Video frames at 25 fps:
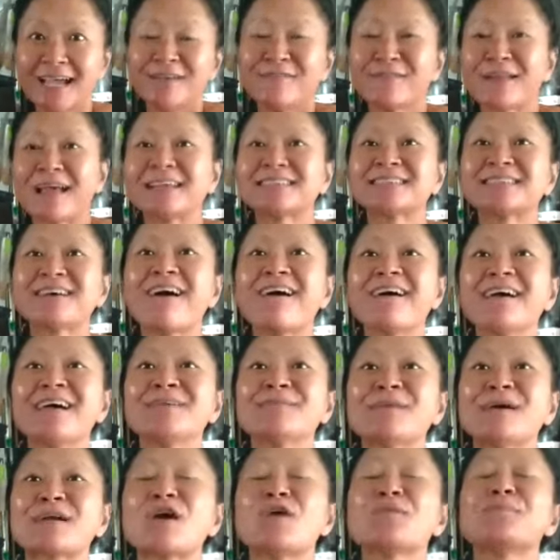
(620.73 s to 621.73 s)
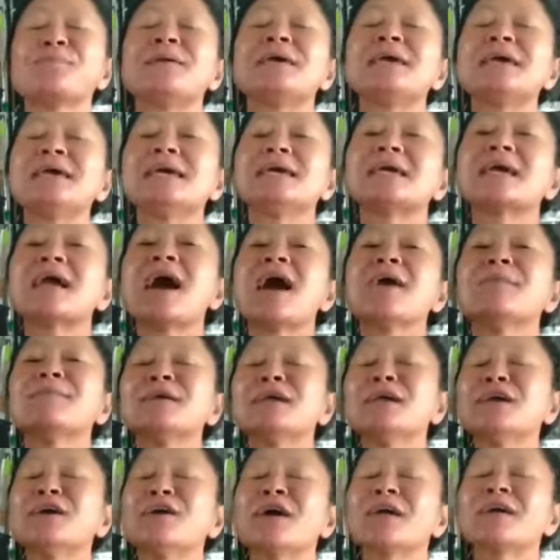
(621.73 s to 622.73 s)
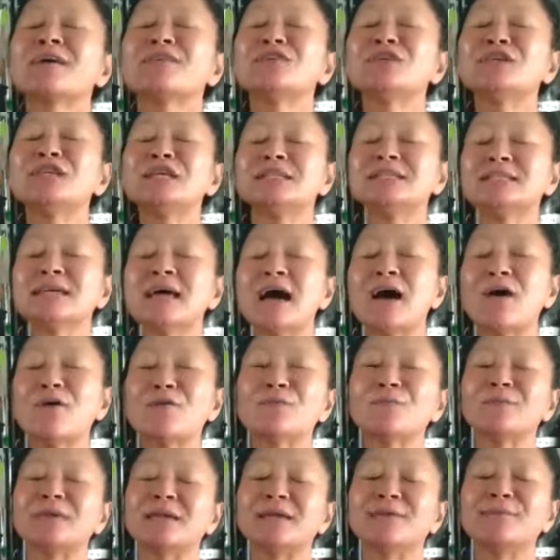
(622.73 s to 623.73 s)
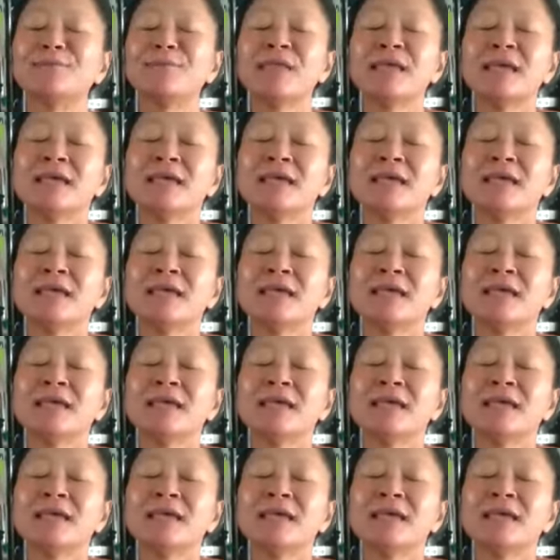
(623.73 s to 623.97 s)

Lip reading: When I saw him, I go, Pete, come here. I go, you need to help me.